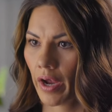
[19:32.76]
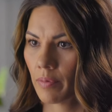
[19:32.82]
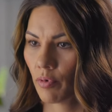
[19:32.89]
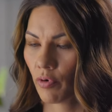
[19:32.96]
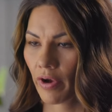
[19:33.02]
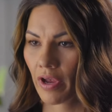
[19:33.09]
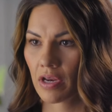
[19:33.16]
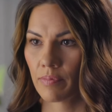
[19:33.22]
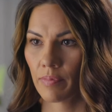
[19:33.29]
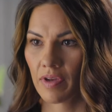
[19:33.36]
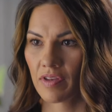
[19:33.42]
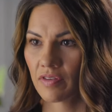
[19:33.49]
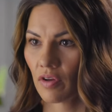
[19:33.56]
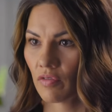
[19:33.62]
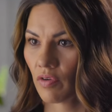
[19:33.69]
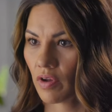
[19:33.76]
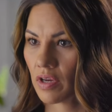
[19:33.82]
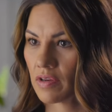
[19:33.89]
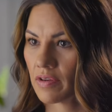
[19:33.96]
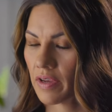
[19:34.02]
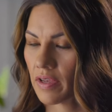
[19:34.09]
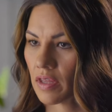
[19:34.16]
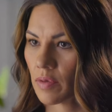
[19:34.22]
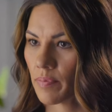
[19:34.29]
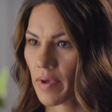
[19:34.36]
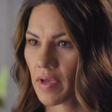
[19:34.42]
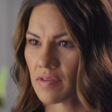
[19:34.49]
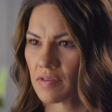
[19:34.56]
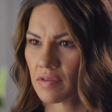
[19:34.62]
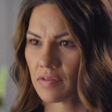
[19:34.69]
I berated myself on a daily
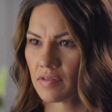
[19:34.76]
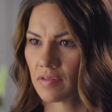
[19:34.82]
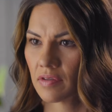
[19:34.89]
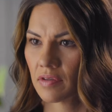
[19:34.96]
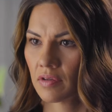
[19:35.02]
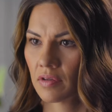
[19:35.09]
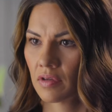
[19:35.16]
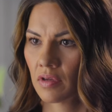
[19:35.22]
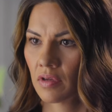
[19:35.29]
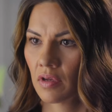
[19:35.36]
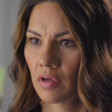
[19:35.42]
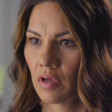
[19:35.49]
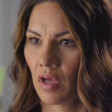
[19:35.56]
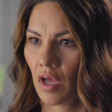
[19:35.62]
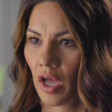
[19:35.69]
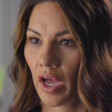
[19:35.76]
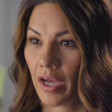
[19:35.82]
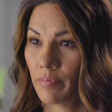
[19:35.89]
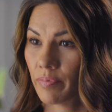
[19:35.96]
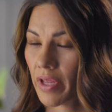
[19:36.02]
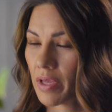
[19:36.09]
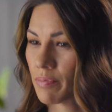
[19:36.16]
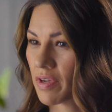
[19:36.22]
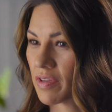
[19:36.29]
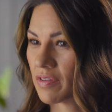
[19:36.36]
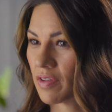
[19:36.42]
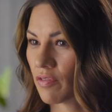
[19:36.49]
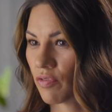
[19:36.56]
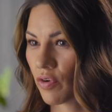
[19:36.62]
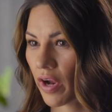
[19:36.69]
basis. I blamed
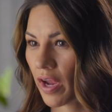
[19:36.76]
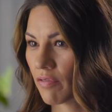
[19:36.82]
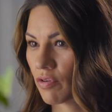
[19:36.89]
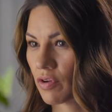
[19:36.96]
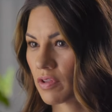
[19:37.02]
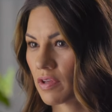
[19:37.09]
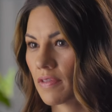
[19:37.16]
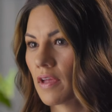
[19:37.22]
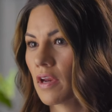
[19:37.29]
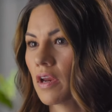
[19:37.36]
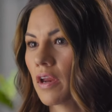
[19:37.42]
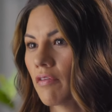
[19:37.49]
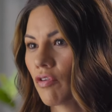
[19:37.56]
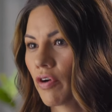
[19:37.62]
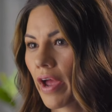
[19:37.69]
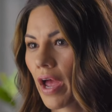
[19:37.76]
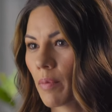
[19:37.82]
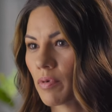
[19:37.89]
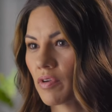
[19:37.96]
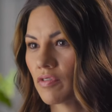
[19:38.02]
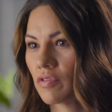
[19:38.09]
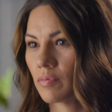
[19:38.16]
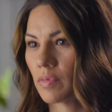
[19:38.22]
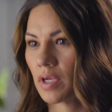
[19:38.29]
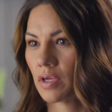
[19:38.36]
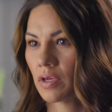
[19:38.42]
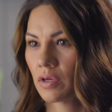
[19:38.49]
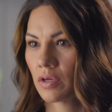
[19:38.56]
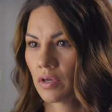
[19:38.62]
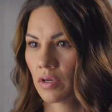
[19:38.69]
myself for everything that had ever happened to
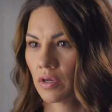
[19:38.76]
me.